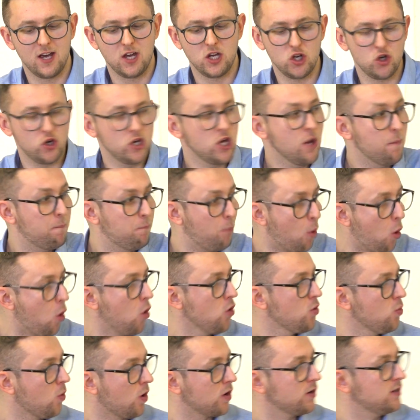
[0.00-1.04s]
You know, you're
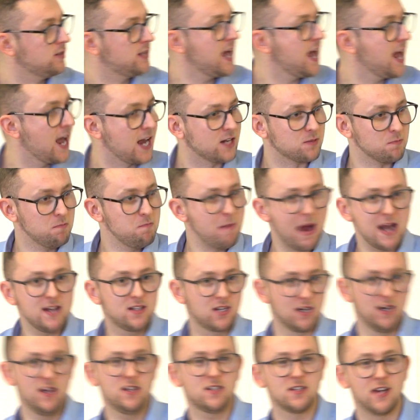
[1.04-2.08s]
born one day. It's
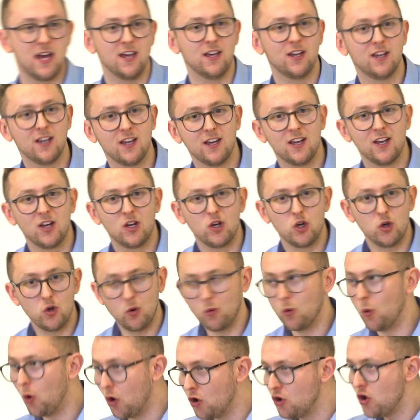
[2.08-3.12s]
mental, isn't it? You
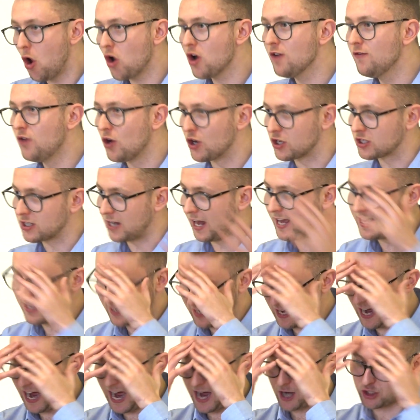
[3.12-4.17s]
know, none of us, like,
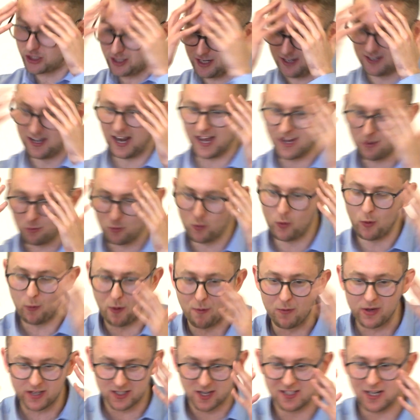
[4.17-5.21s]
actually, like,
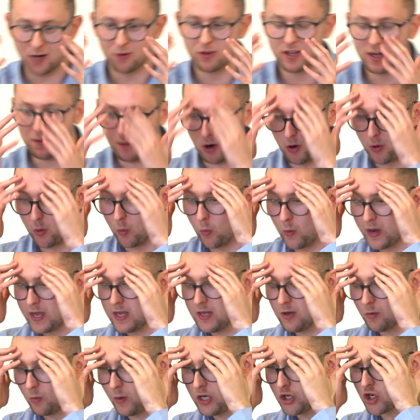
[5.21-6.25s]
when we sit down and think about it, we,
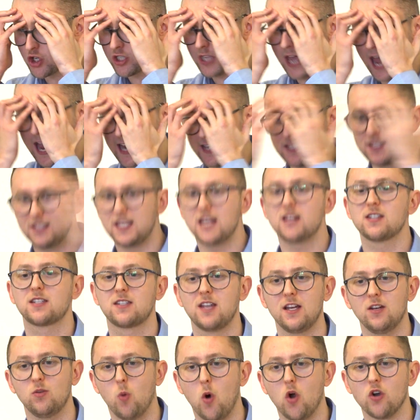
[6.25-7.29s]
we just
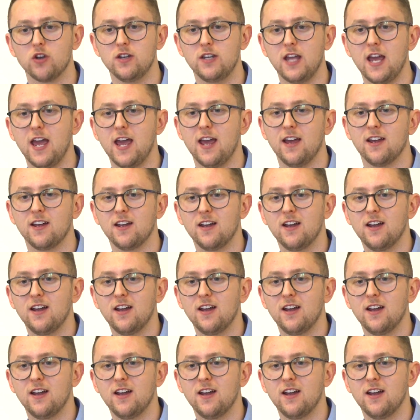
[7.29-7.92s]
existed one day.